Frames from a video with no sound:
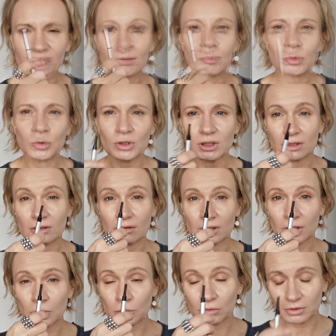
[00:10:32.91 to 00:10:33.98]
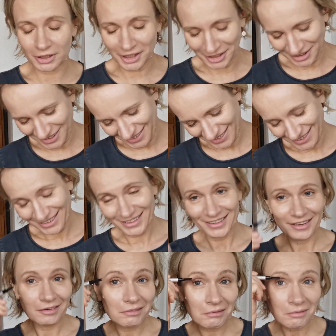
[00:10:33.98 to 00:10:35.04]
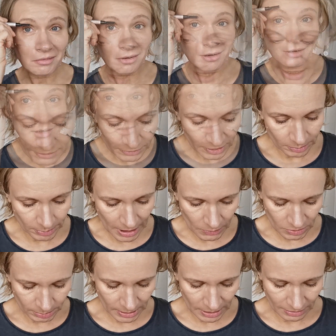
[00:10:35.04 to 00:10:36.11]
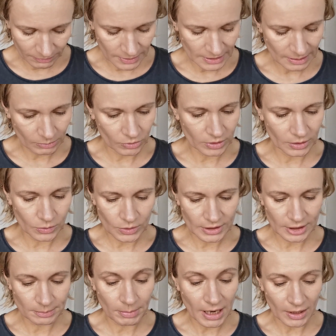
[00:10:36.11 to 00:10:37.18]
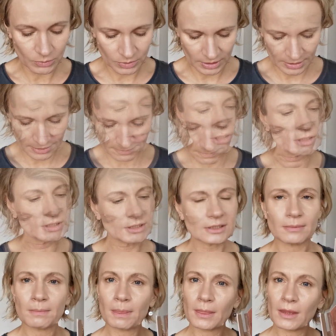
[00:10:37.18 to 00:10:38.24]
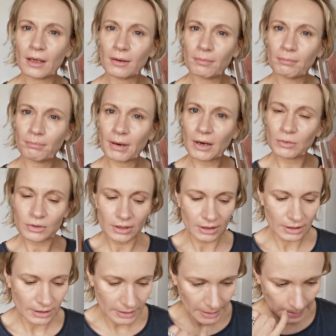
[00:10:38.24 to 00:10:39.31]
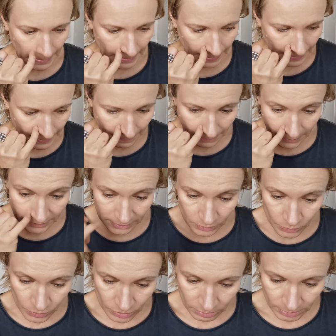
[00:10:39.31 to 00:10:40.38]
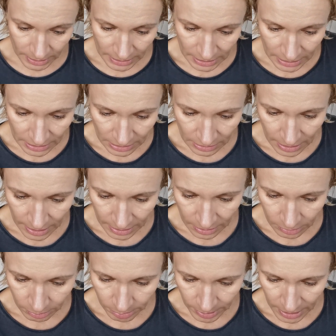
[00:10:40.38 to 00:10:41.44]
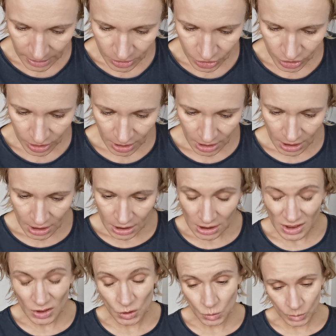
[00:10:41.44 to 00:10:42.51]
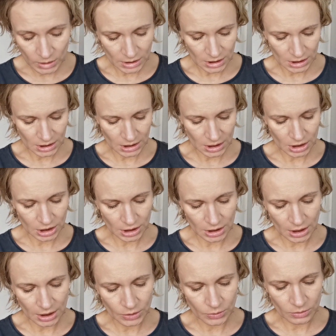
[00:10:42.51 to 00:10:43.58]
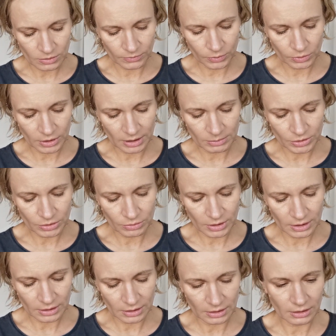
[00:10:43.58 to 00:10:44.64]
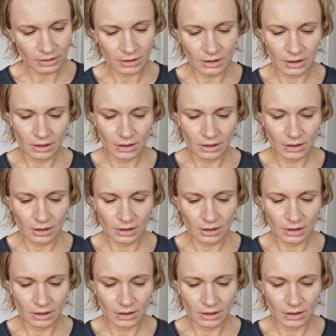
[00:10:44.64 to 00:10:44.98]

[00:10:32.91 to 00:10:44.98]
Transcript: Spoolie is only good. And for the brows, my lovelies, I'm gonna use this powder. This powder in here I'm gonna use on my little angle brush. This is quite nice actually. I used a few times already.